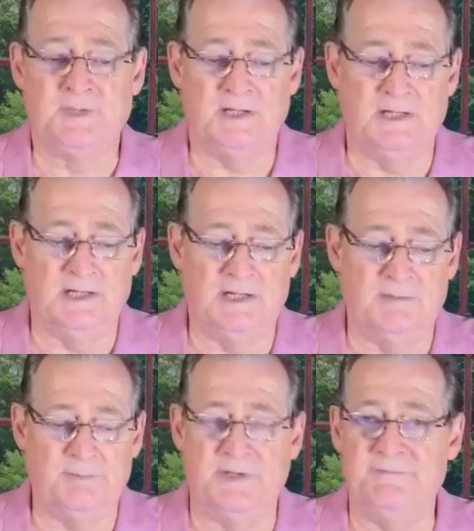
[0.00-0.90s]
Uh, I
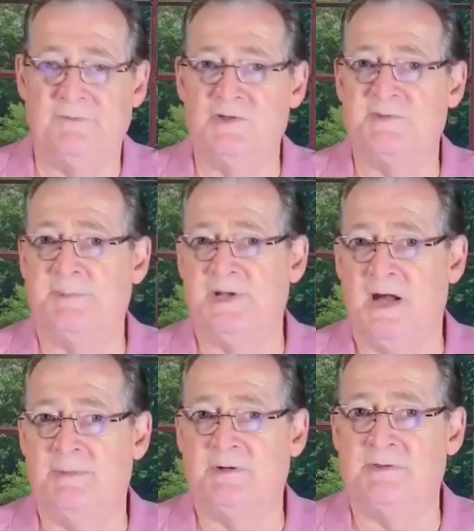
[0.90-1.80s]
prayed for a
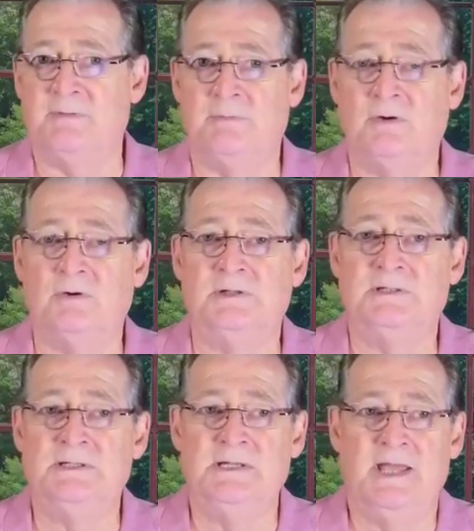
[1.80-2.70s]
speedometer that broke
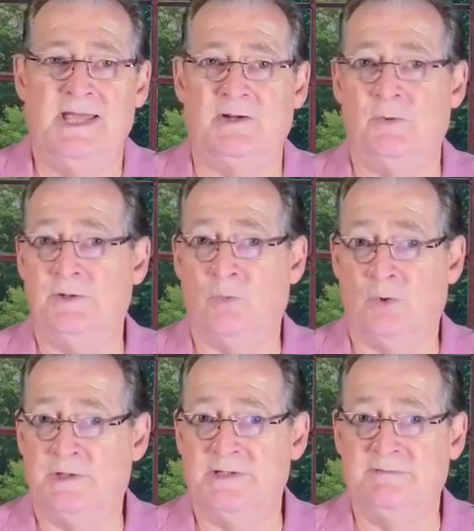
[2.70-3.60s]
and quit
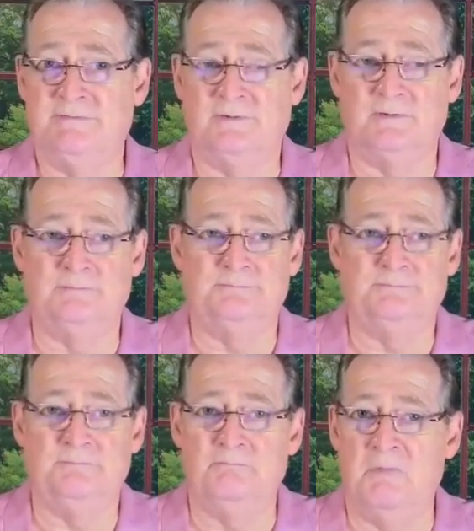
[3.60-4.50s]
working for
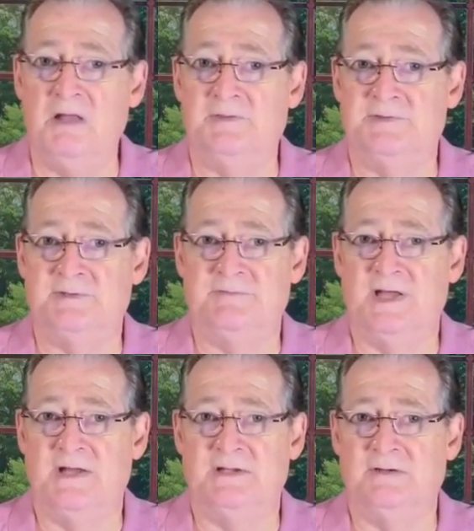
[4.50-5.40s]
months, if
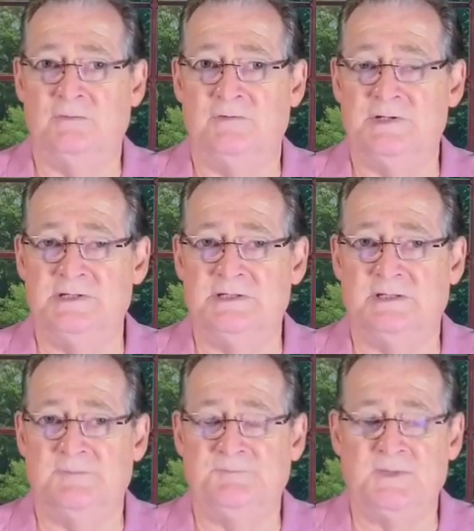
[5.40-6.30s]
not a, over a
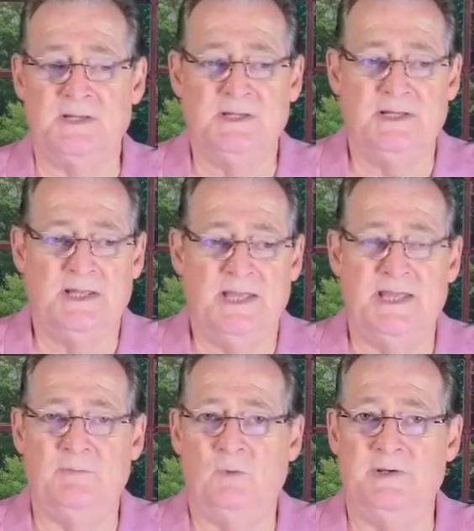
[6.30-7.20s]
year.
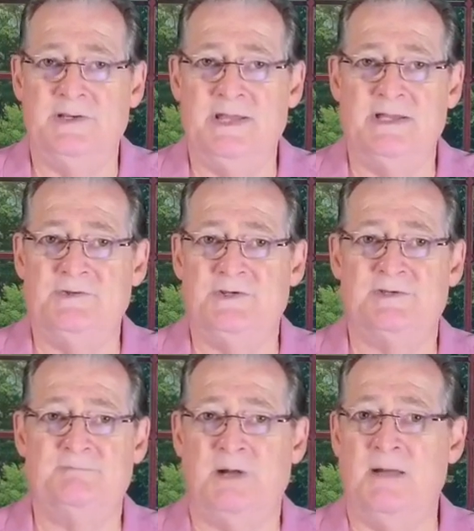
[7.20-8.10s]
And one day it
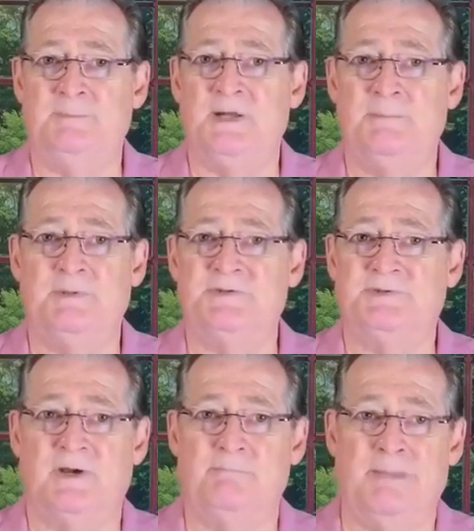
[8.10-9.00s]
just popped up and
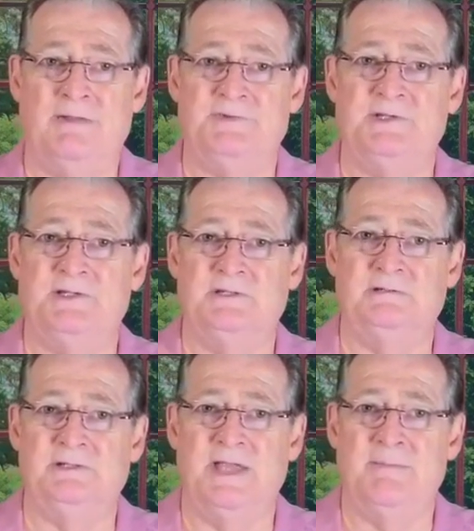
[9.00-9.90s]
started bouncing
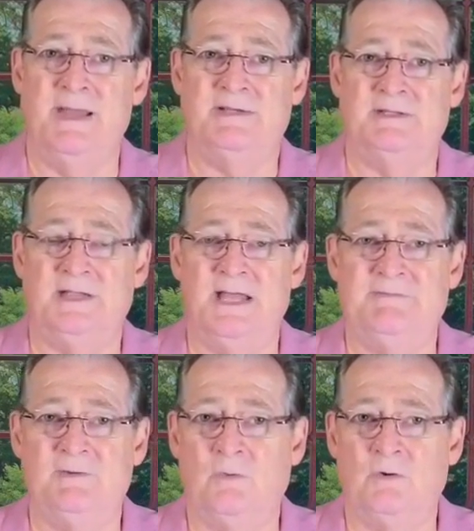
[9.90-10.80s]
and came back to life
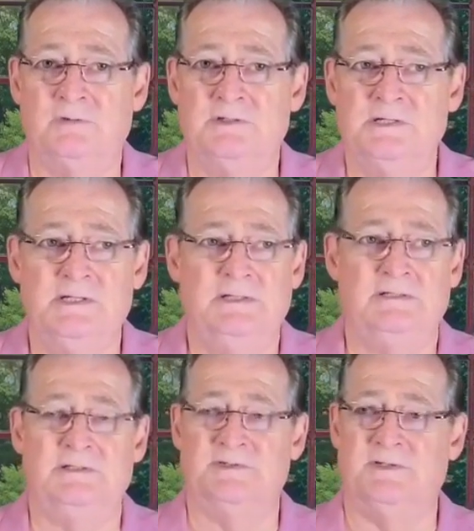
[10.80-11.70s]
and worked
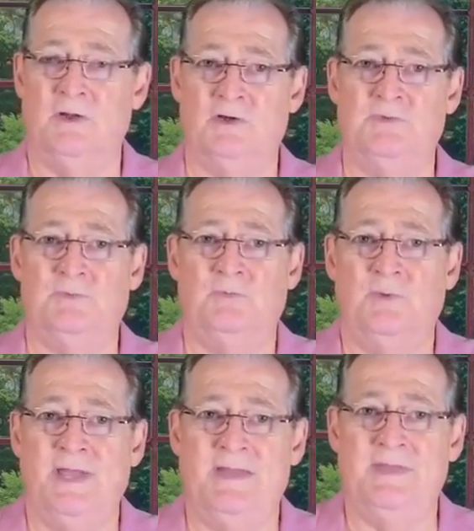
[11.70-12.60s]
as long as
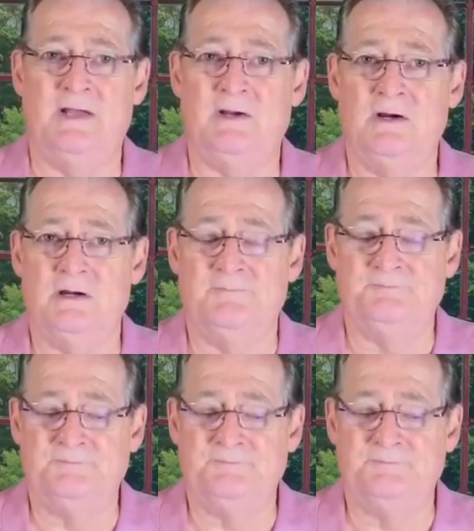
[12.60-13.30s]
we had that car.